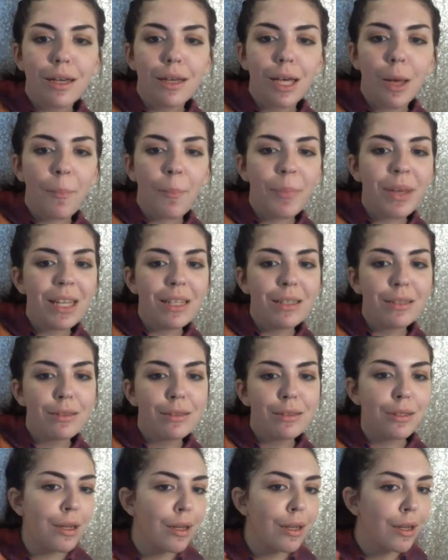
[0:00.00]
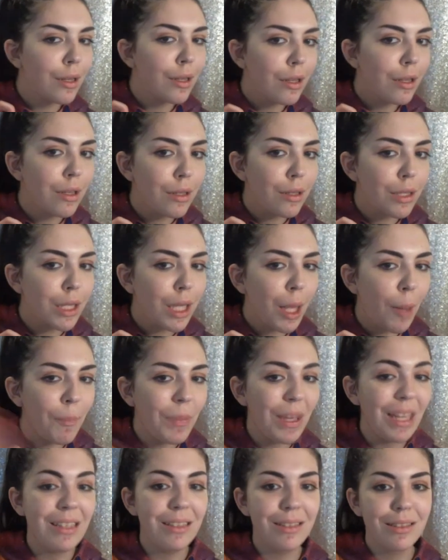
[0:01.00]
Capiche?
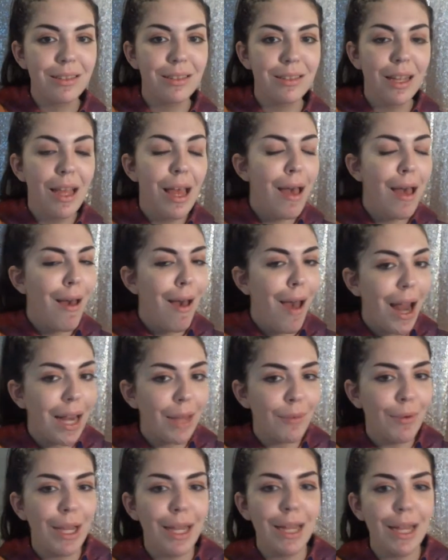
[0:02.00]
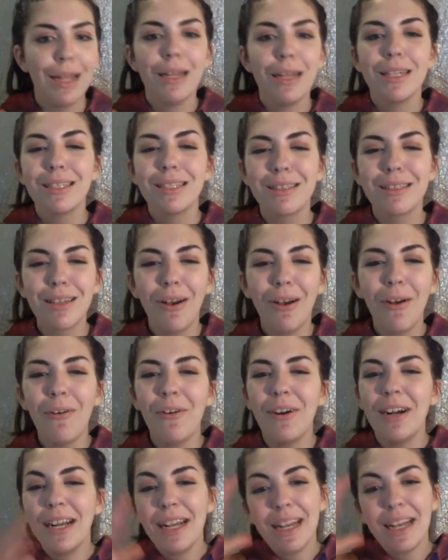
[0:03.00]
Capiche. Anyway,
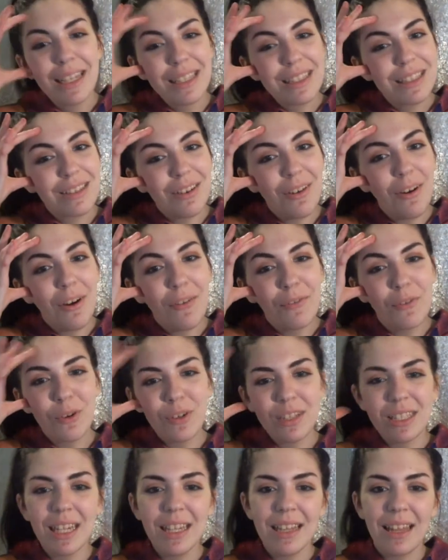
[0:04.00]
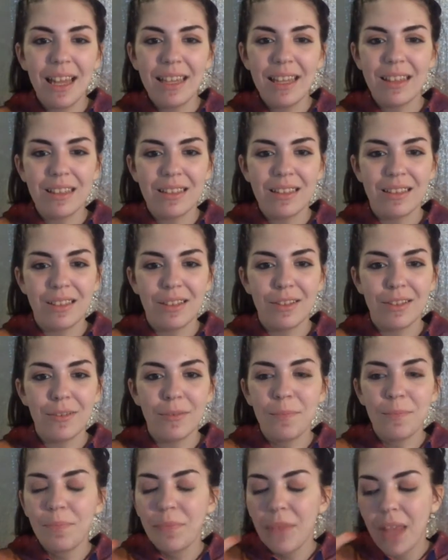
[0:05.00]
so of course I like this dude.
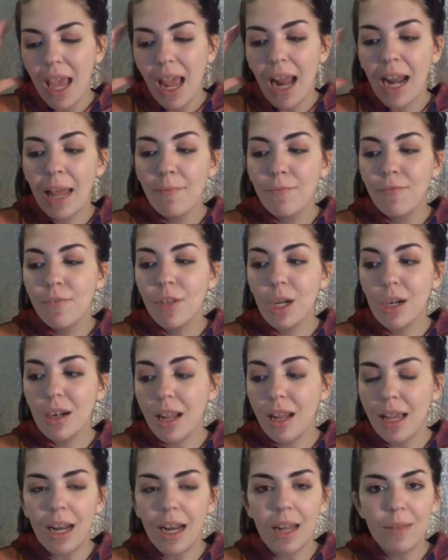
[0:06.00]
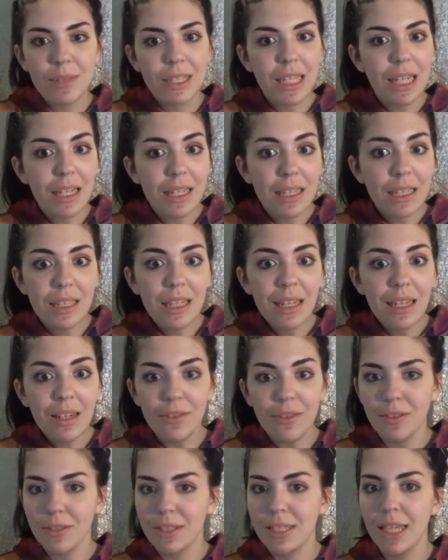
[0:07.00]
And I'm flirting and I'm sending
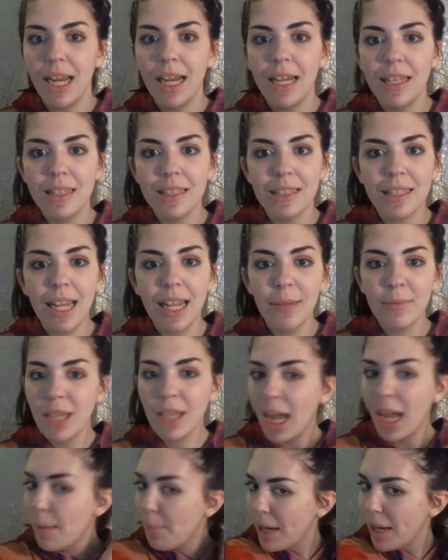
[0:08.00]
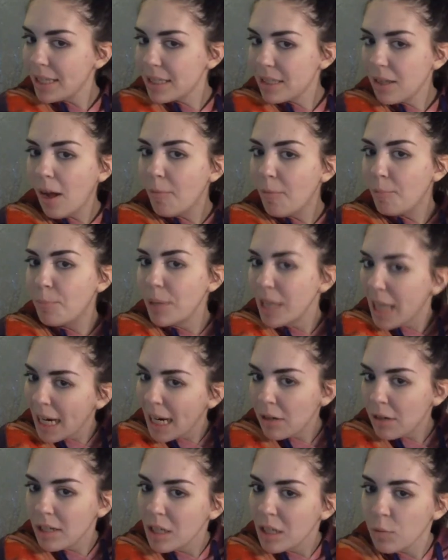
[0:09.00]
signals, and at the same time I still have
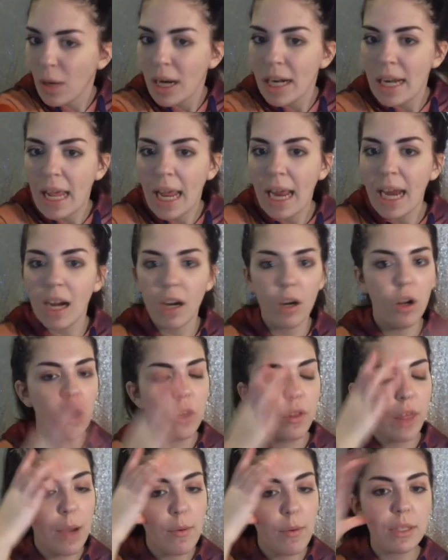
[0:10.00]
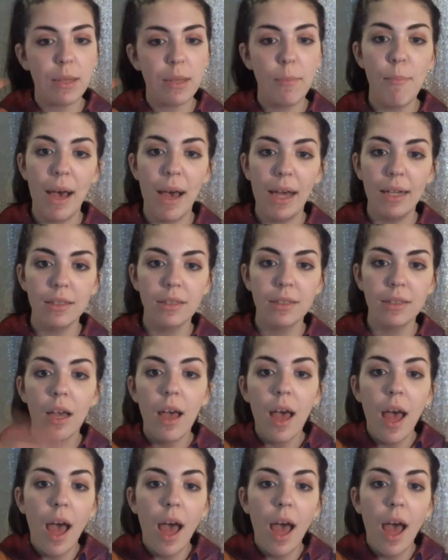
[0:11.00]
blaring red hair. Oh, that was a mess.